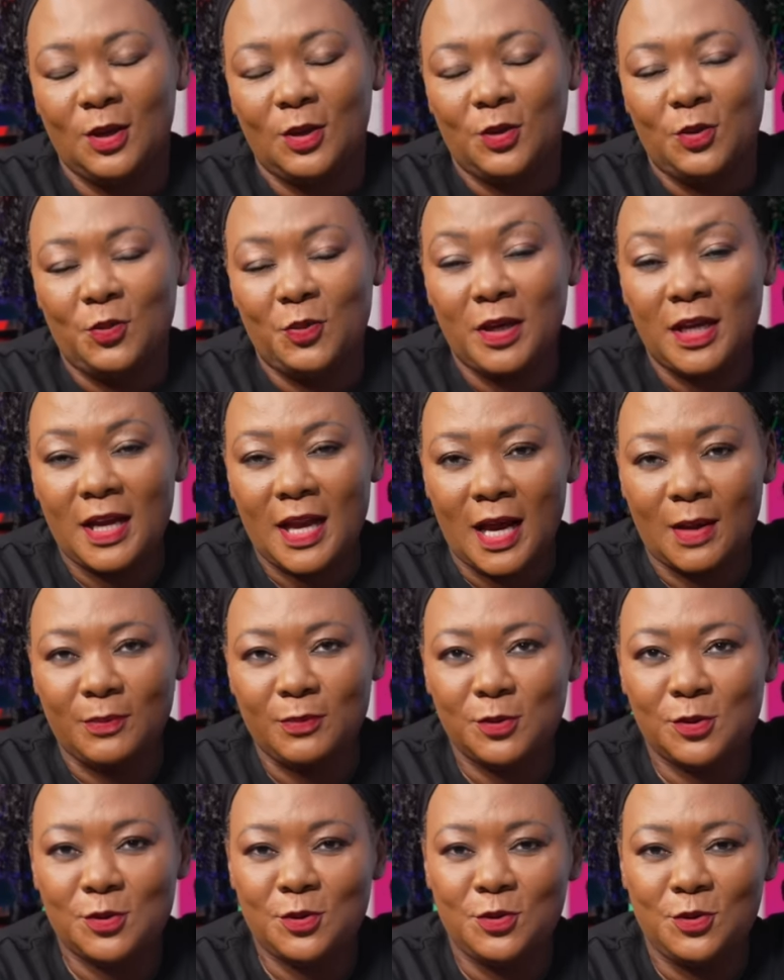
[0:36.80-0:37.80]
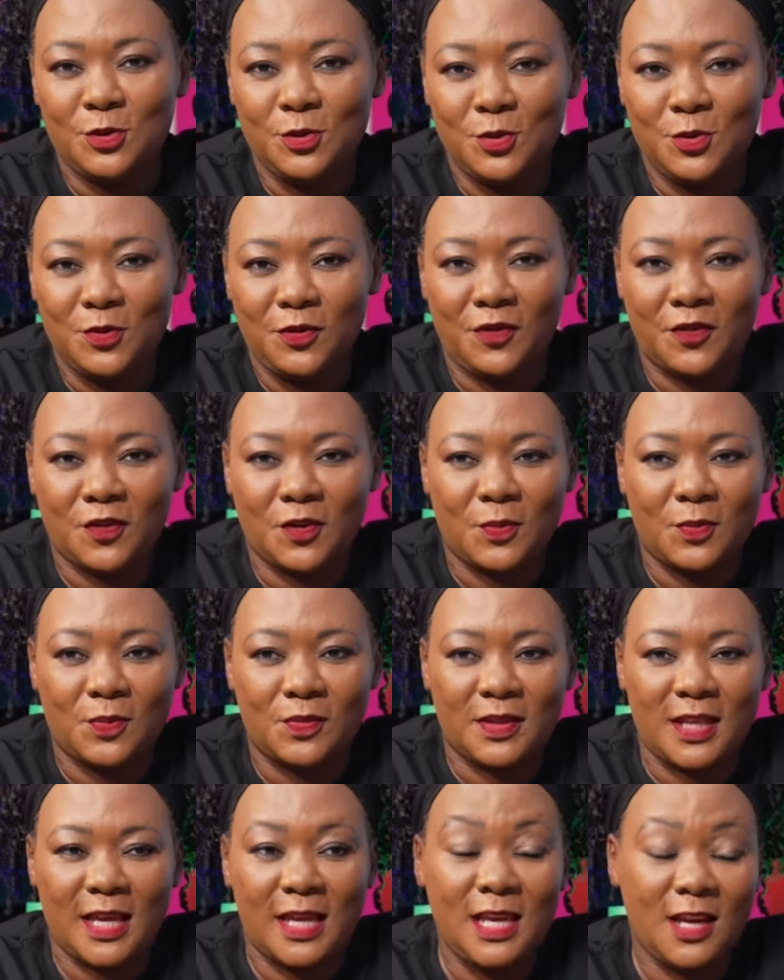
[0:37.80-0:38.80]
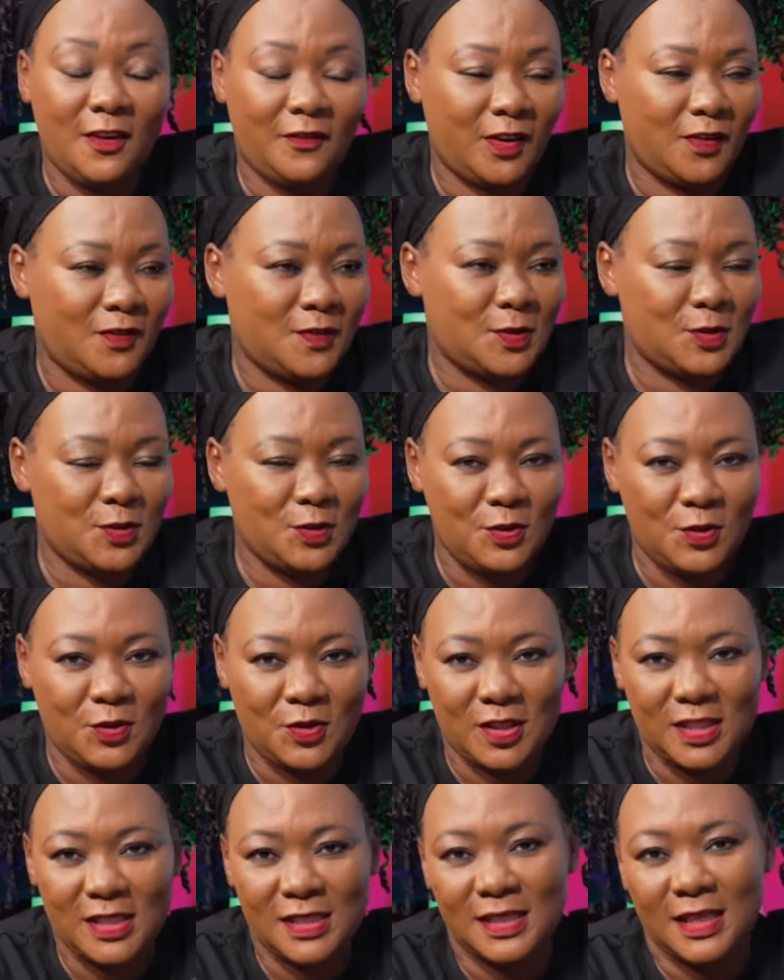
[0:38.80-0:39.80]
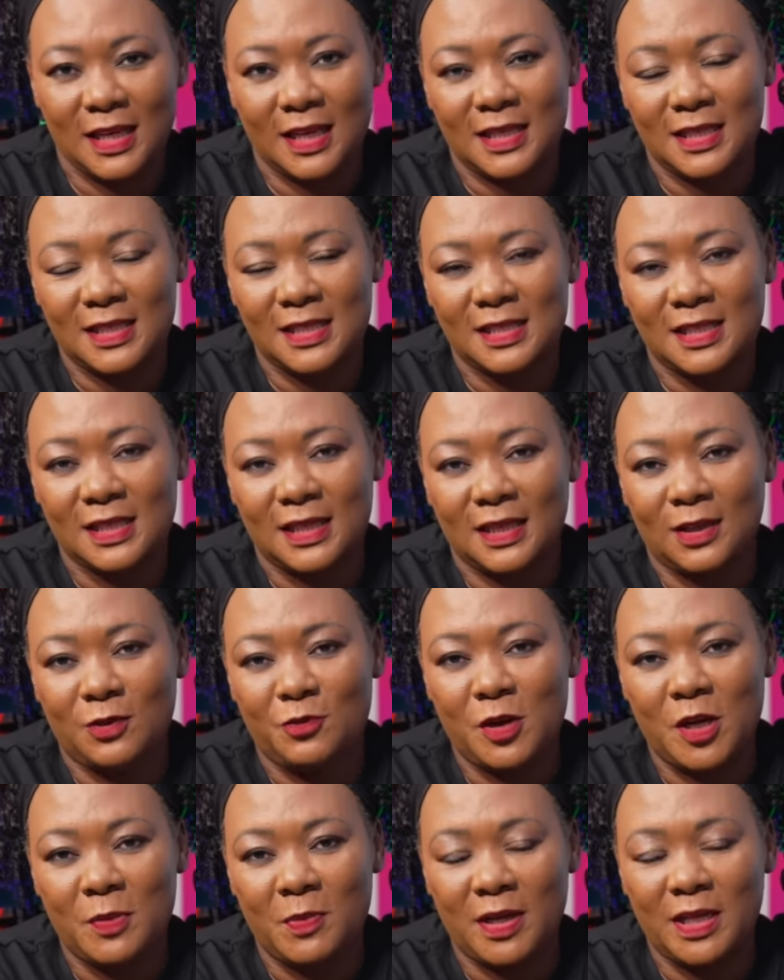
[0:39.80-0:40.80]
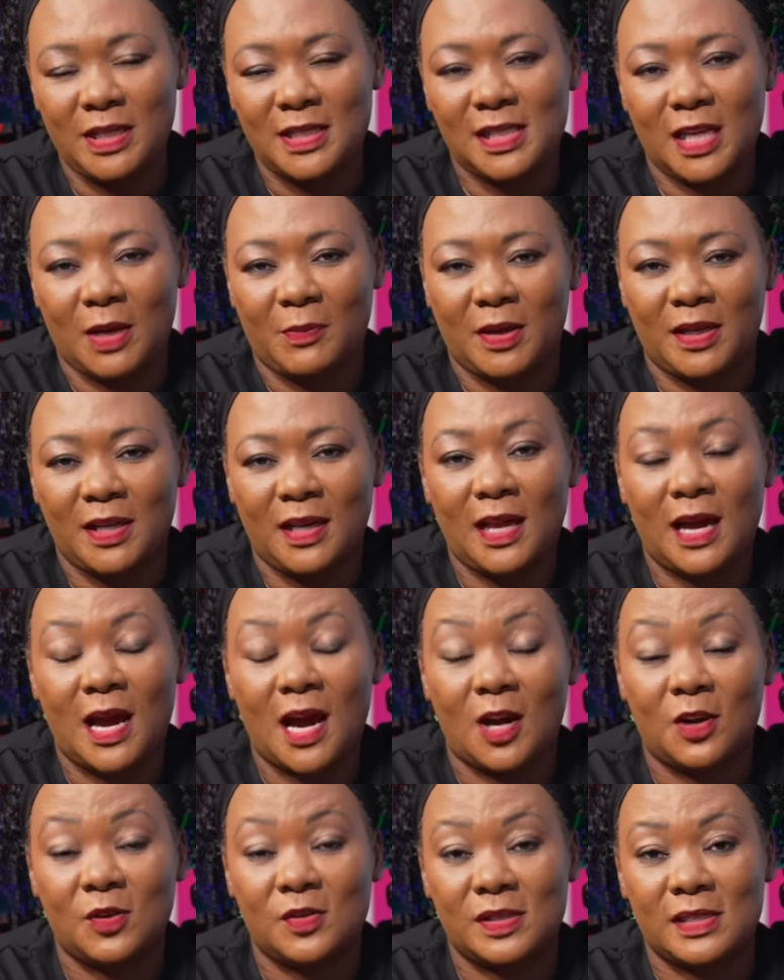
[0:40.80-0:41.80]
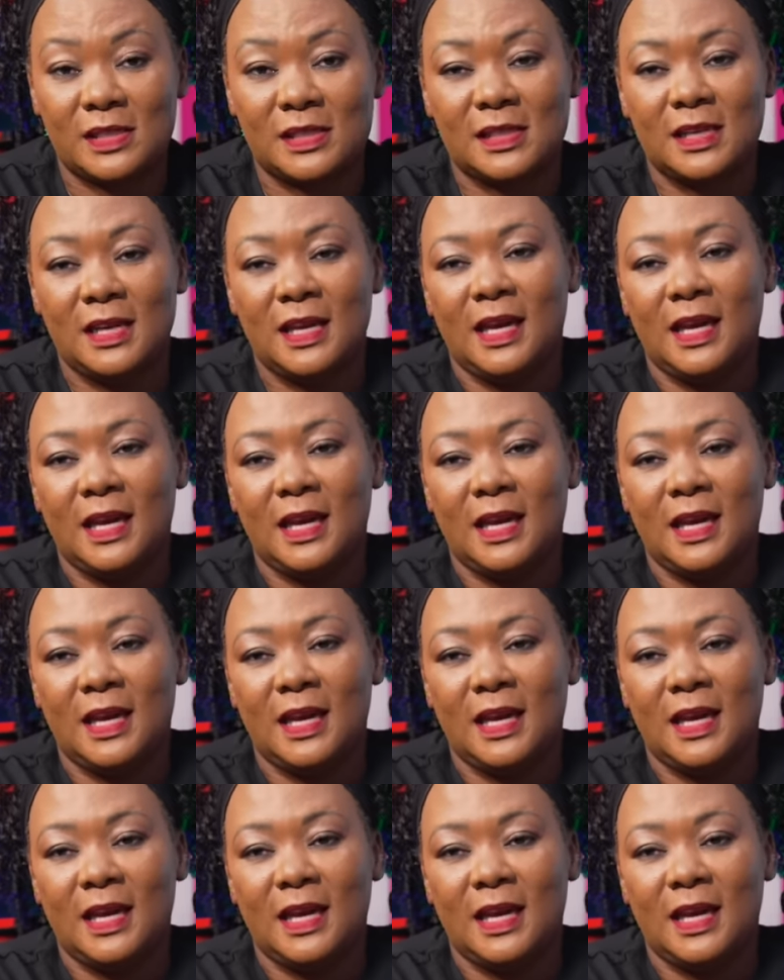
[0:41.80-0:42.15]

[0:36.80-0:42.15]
We come to you from the EFF studios at uh, Winnie Madikizela Mandela House